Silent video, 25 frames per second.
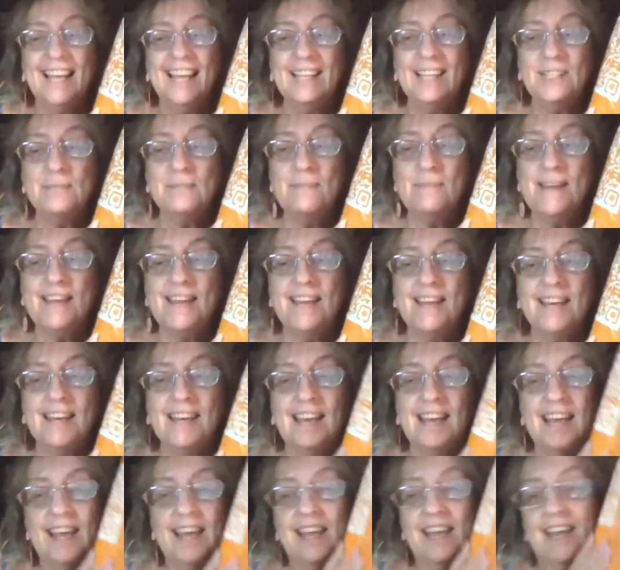it's me
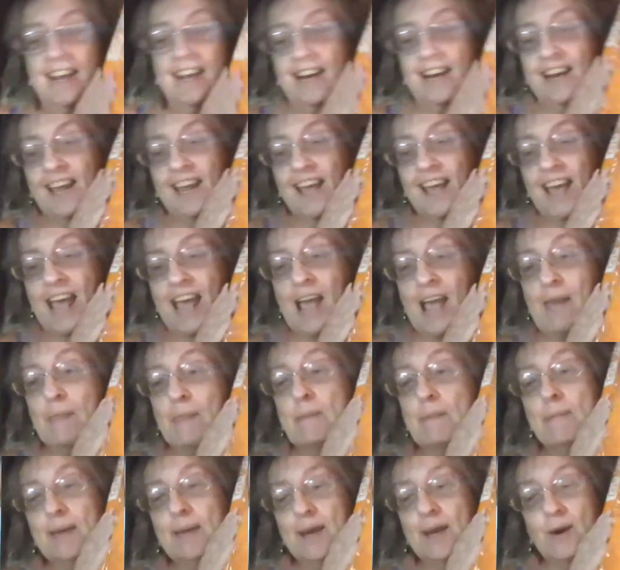again
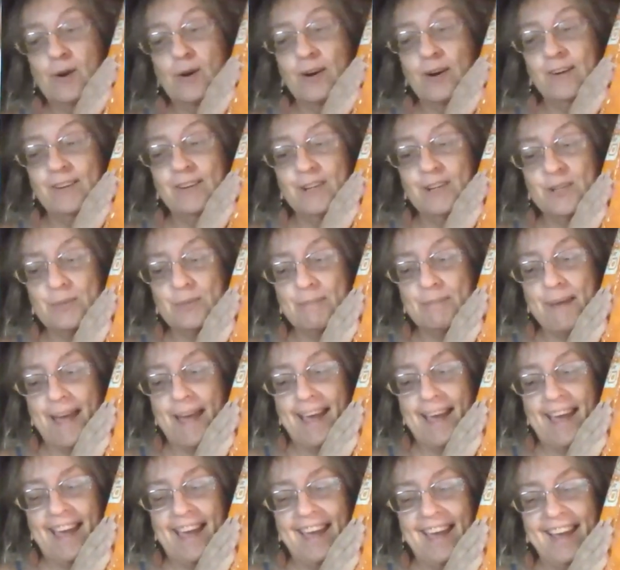and the big orange
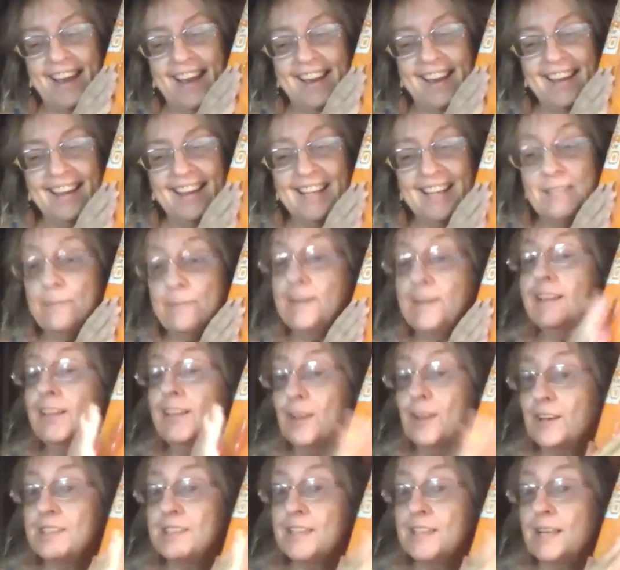bag. It's been a
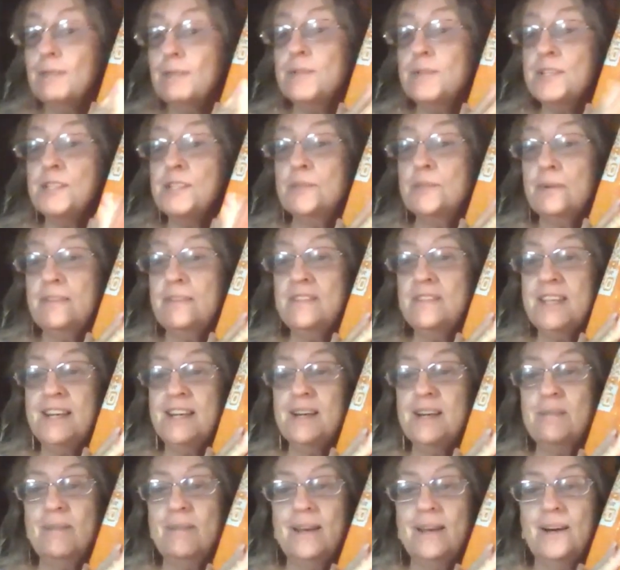long time since we've
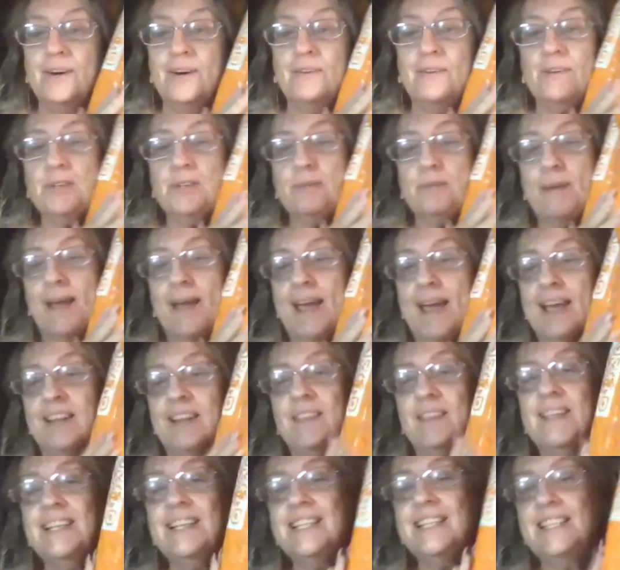seen a big orange
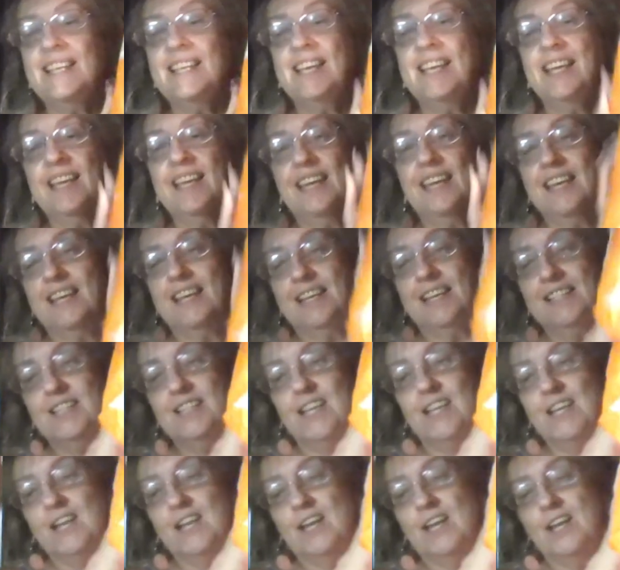bag. This thing
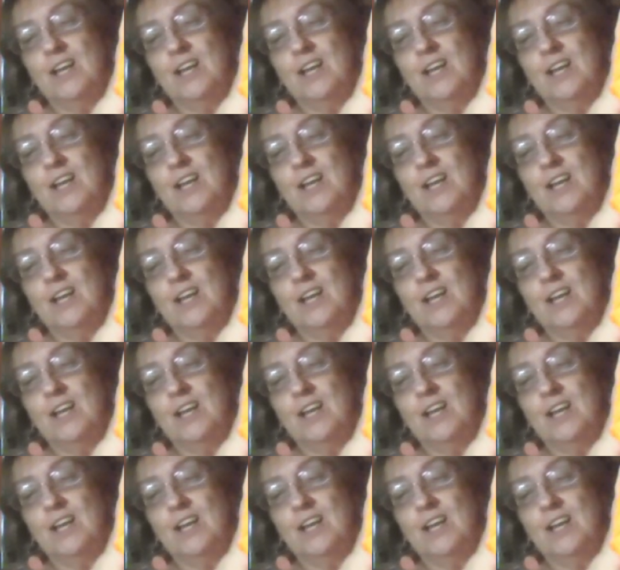is